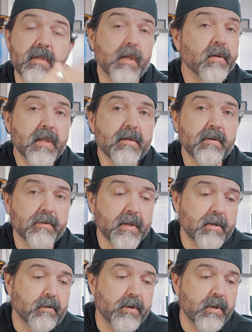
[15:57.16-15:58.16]
then this will
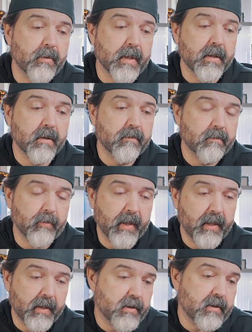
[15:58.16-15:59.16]
this will do it,
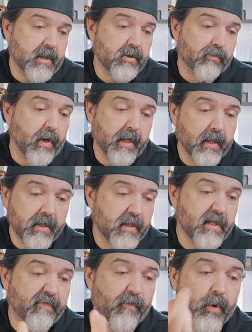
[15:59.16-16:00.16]
right? It's it's running. This
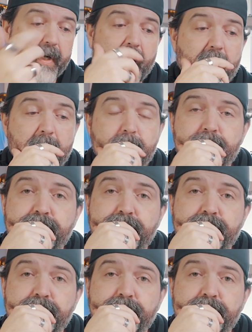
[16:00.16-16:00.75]
is four K.